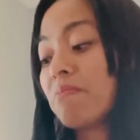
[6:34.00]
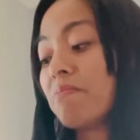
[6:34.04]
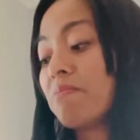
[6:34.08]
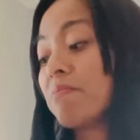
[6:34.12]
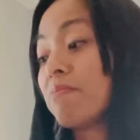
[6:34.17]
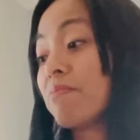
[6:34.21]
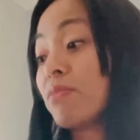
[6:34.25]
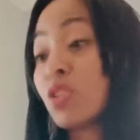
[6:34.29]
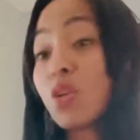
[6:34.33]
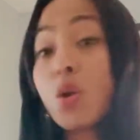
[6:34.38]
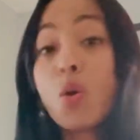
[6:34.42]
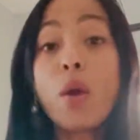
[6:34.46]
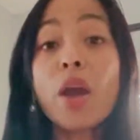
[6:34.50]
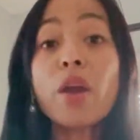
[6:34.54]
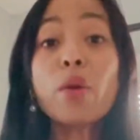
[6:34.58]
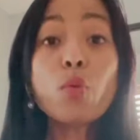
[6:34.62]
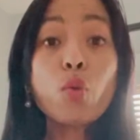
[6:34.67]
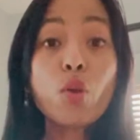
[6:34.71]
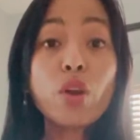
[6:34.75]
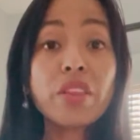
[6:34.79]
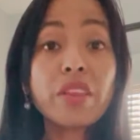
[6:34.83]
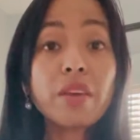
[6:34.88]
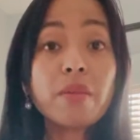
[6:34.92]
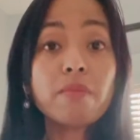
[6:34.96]
So I
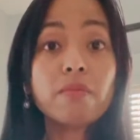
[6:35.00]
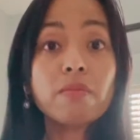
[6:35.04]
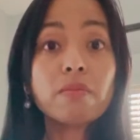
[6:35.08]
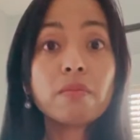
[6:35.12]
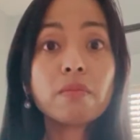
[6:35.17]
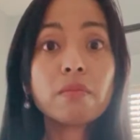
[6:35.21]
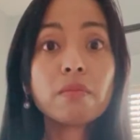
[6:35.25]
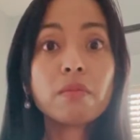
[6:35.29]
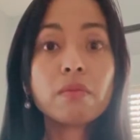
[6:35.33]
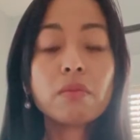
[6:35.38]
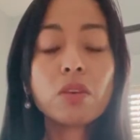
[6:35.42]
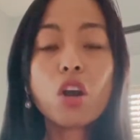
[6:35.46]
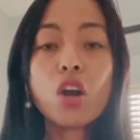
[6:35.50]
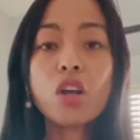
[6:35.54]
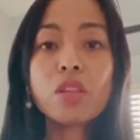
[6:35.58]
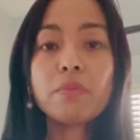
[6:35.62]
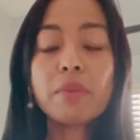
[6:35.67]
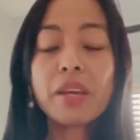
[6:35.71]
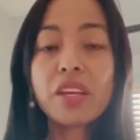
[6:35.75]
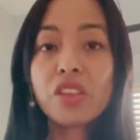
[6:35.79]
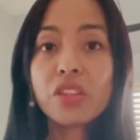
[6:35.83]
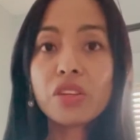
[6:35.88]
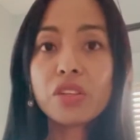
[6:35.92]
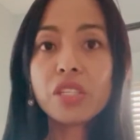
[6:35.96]
wore them on
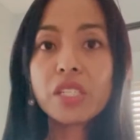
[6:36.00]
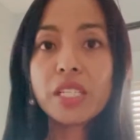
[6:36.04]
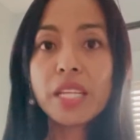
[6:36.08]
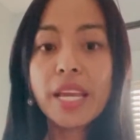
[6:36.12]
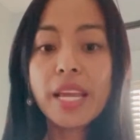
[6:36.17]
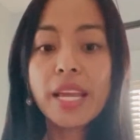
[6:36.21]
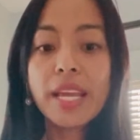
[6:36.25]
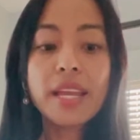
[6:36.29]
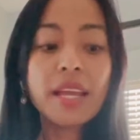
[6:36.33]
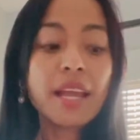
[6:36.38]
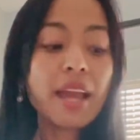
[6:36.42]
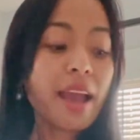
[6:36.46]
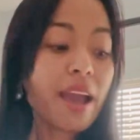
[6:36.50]
my third day